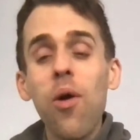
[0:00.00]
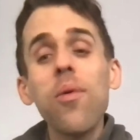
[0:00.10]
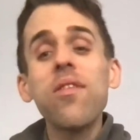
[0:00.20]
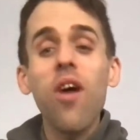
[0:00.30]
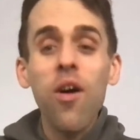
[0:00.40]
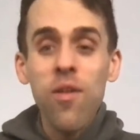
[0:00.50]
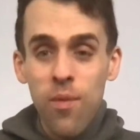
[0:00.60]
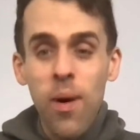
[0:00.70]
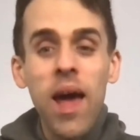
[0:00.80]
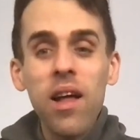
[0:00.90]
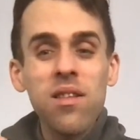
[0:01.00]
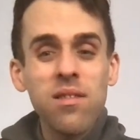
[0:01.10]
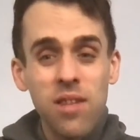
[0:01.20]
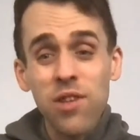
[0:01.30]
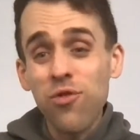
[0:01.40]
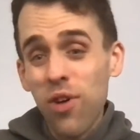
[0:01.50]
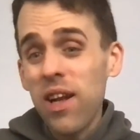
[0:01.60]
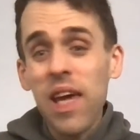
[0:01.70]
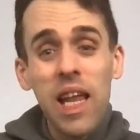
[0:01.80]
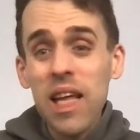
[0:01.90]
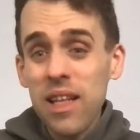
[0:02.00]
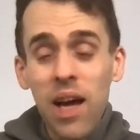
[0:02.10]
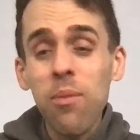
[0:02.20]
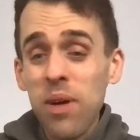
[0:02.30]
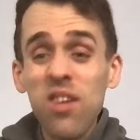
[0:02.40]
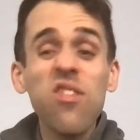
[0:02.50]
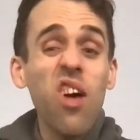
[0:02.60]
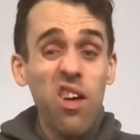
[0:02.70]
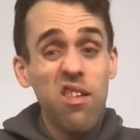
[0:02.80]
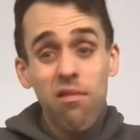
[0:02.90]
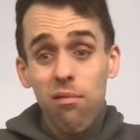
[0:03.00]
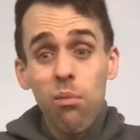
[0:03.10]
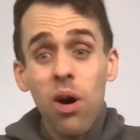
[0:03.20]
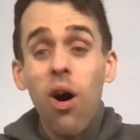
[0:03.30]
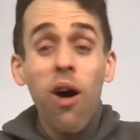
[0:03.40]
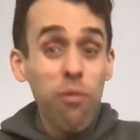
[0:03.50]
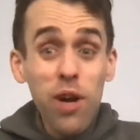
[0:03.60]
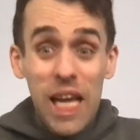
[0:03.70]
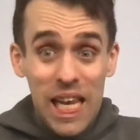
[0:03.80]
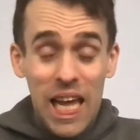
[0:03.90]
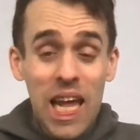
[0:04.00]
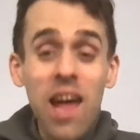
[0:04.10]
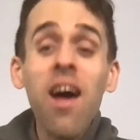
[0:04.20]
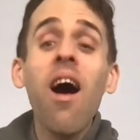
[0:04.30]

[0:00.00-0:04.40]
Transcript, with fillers: who is overweight and and trying to get it down because well, ironically,